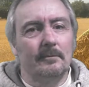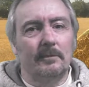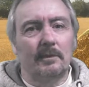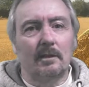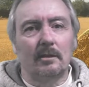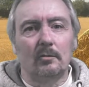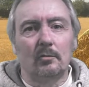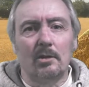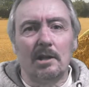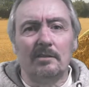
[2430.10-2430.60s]

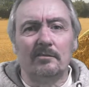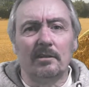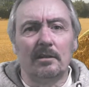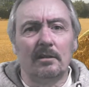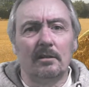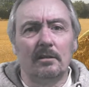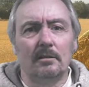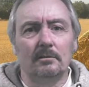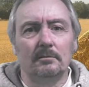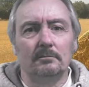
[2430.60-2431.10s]
12
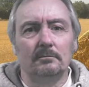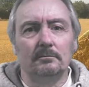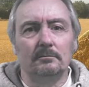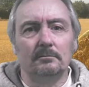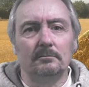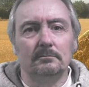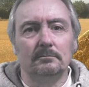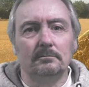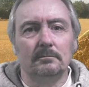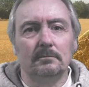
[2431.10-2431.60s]
o'clock,
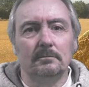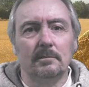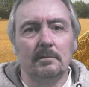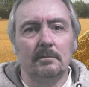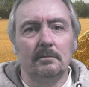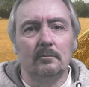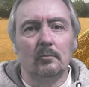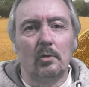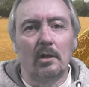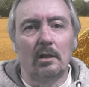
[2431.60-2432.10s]

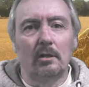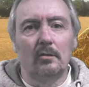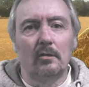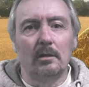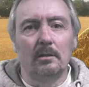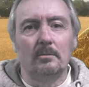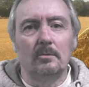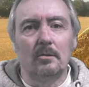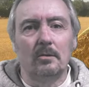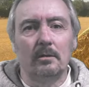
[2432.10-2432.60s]
1 o'clock in the
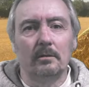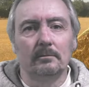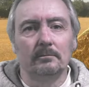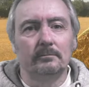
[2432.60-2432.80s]
morning,